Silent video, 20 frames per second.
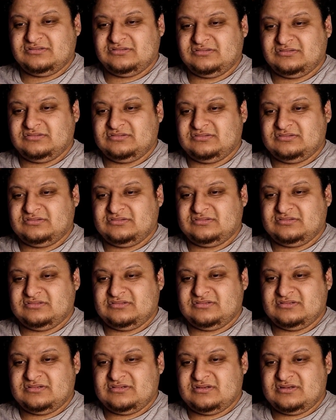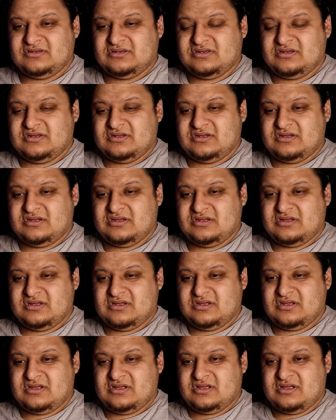
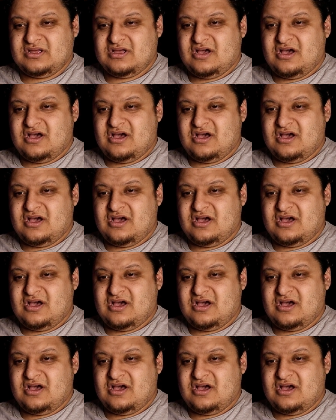No one is speaking in this clip.